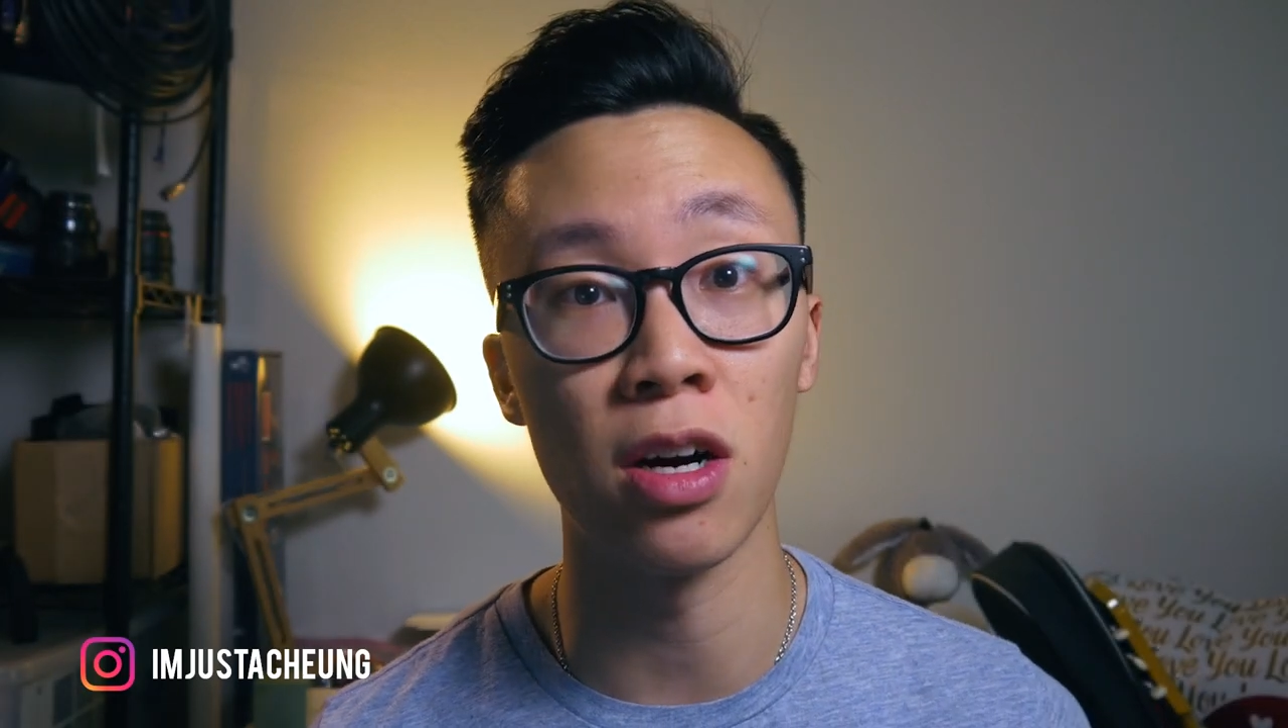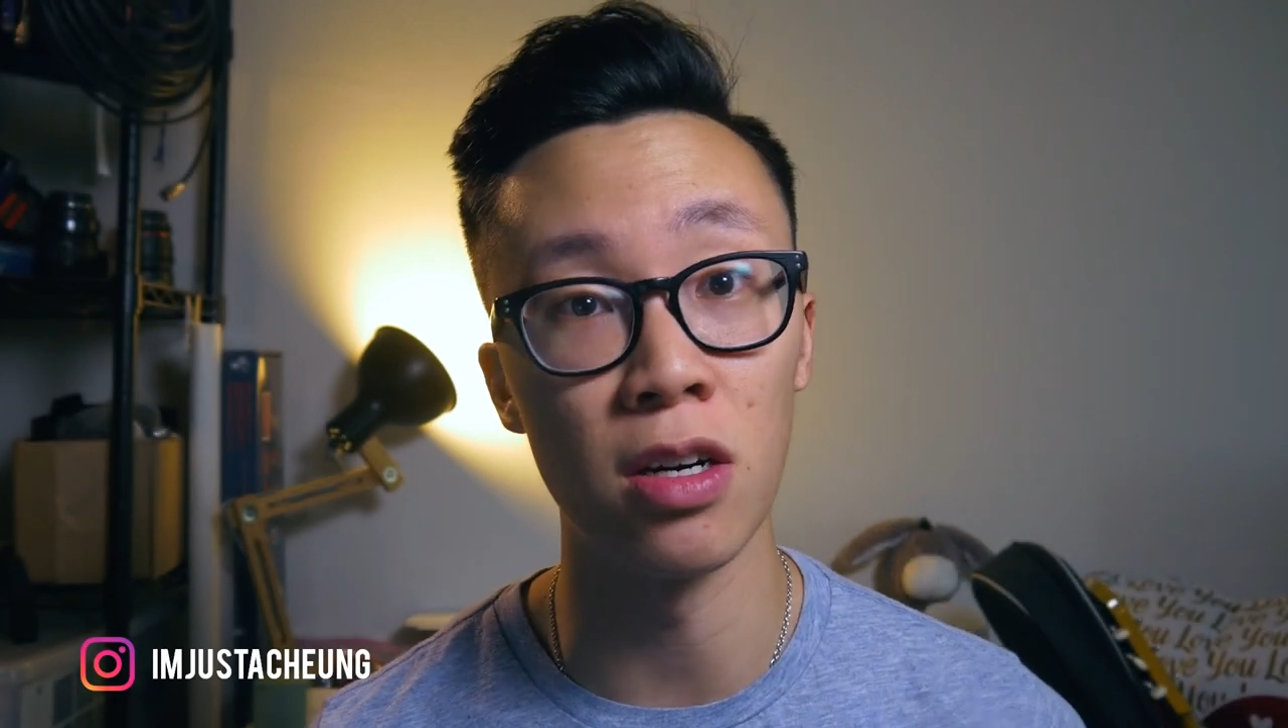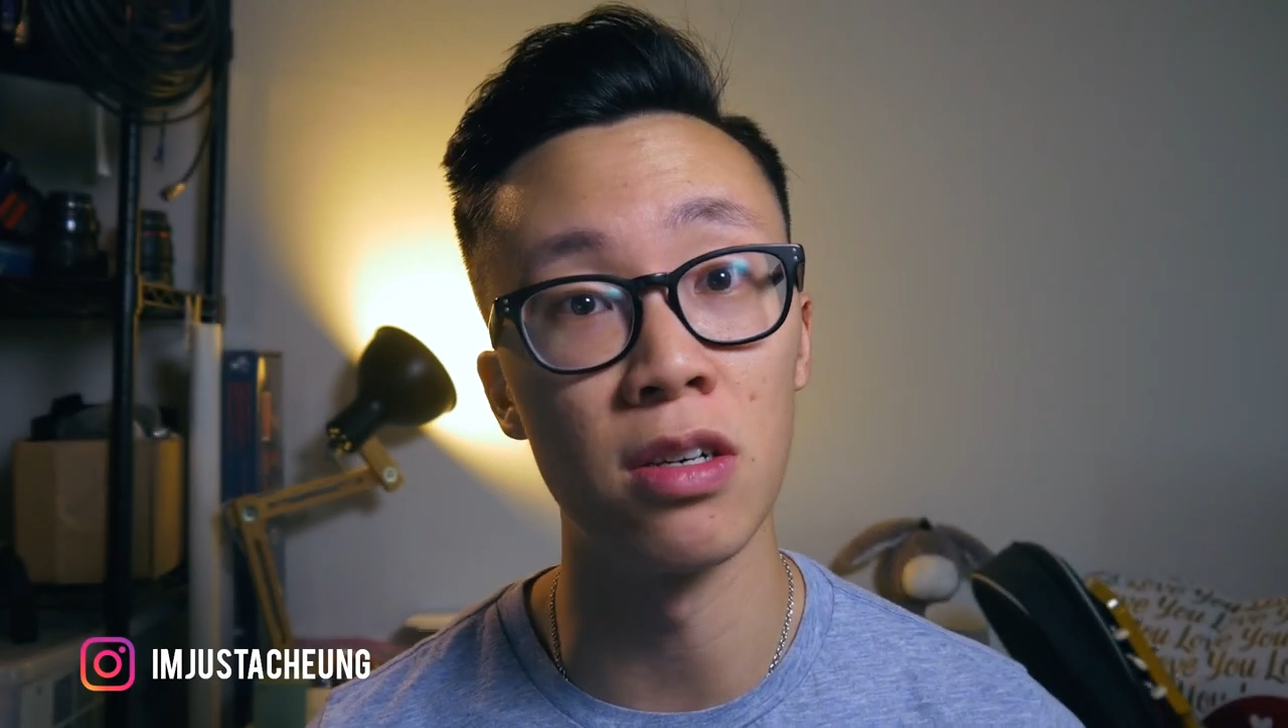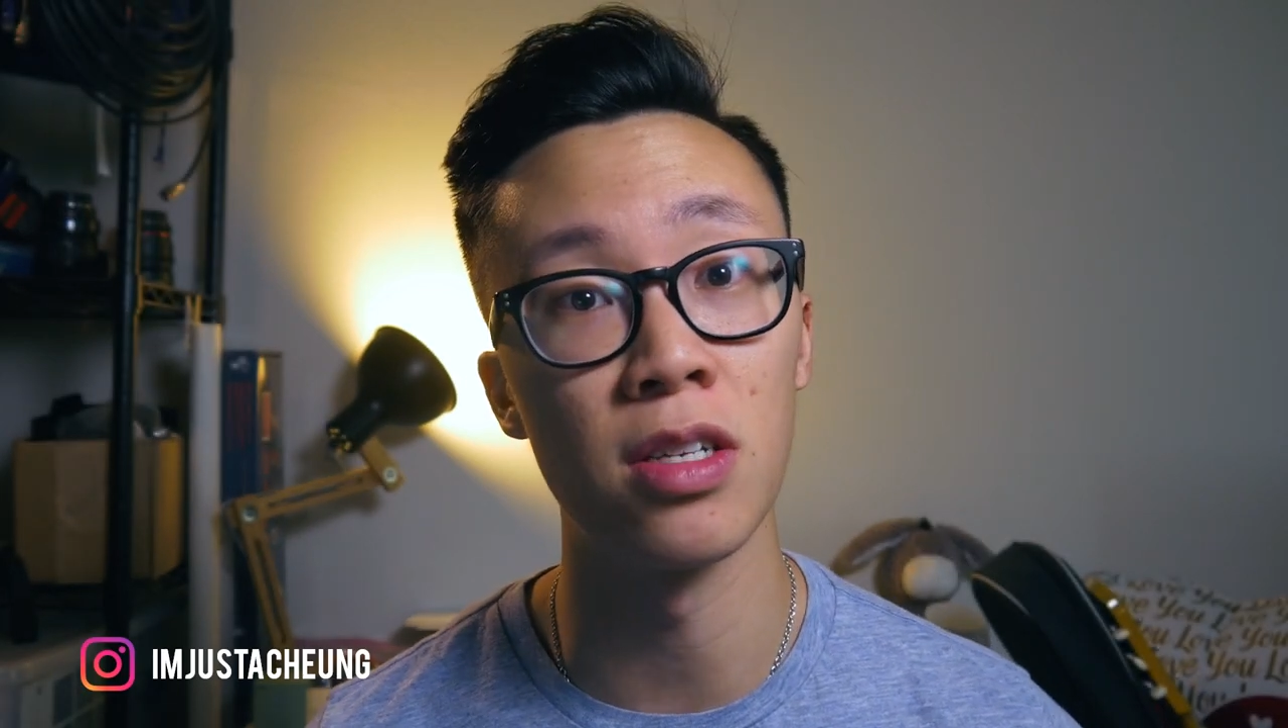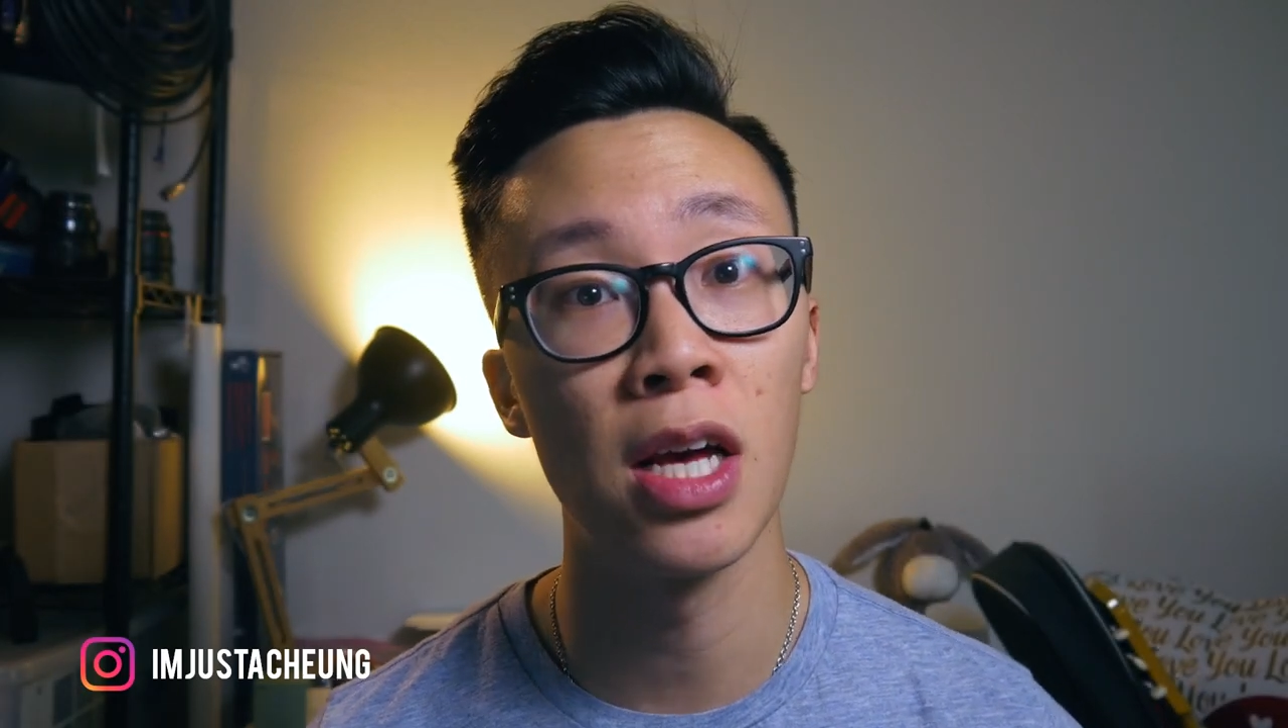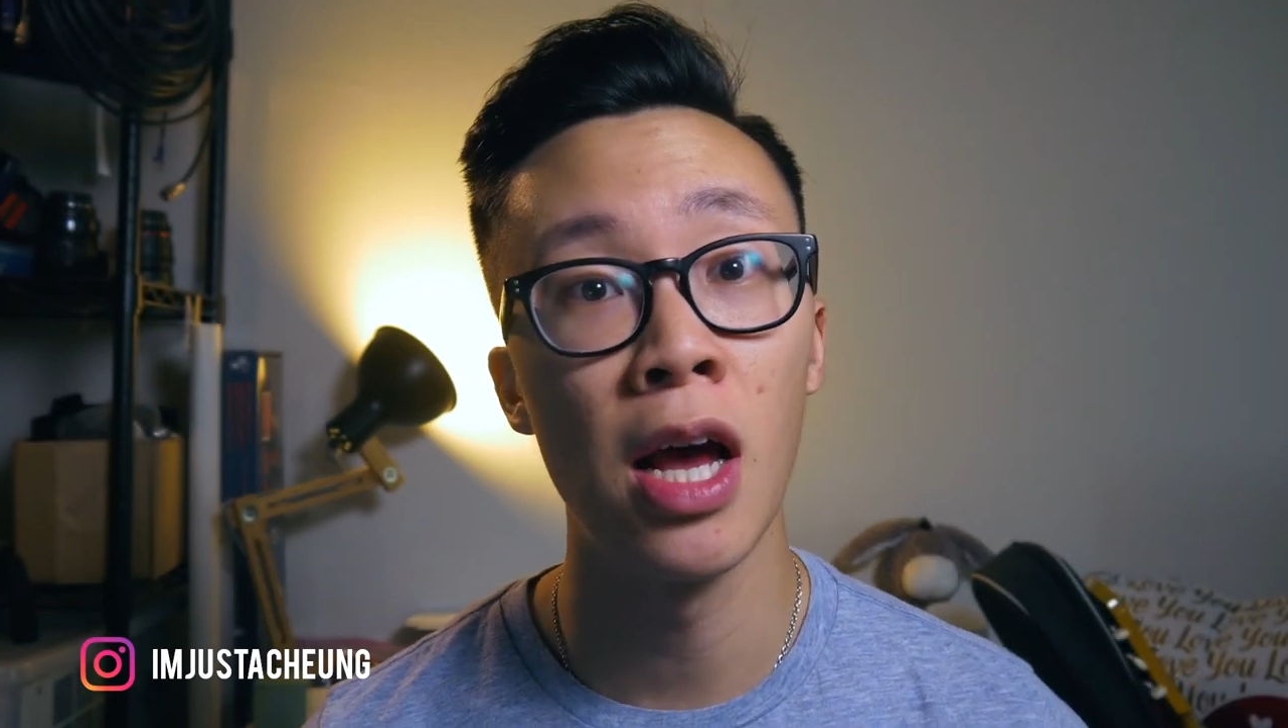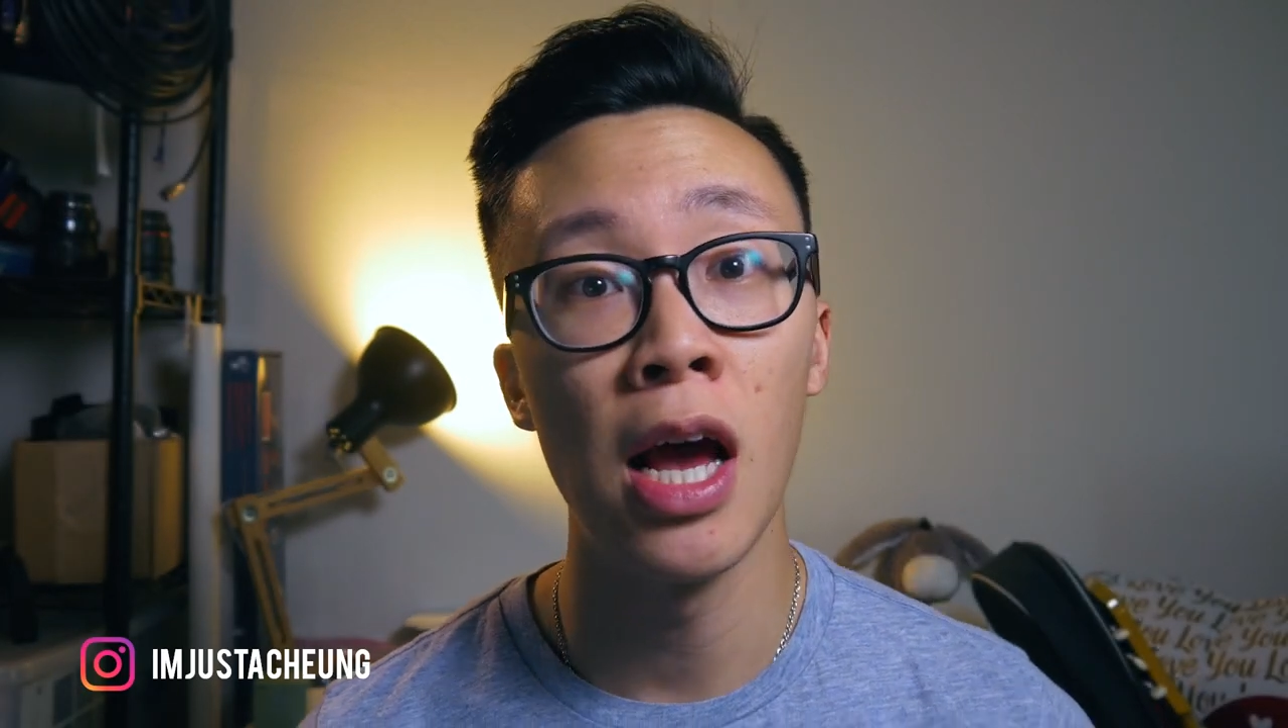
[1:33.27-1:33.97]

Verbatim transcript: cards.